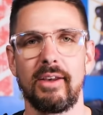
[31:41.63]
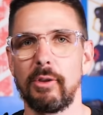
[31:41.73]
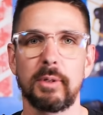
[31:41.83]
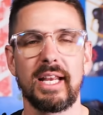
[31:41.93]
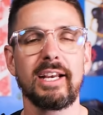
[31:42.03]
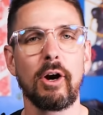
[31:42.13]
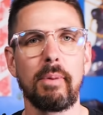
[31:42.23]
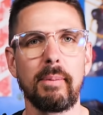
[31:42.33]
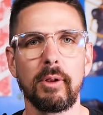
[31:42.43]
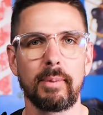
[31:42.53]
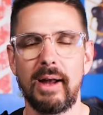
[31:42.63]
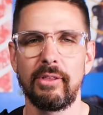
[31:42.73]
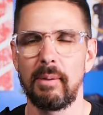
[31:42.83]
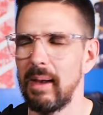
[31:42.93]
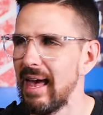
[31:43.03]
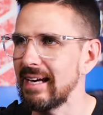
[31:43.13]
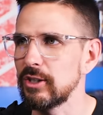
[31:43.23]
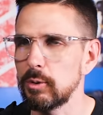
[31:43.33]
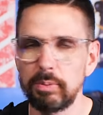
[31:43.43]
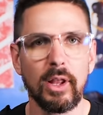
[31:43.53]
The Protego bubble around them
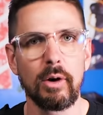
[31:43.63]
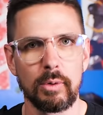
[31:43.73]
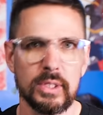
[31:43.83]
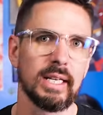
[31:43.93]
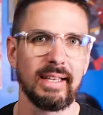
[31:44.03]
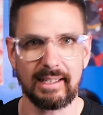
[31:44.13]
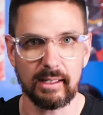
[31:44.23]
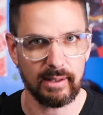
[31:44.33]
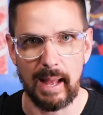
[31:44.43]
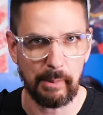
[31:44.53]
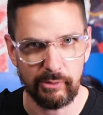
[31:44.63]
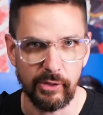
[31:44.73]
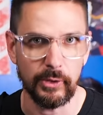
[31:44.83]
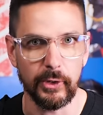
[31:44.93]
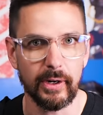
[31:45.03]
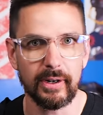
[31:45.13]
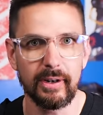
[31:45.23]
explodes like a clap of thunder.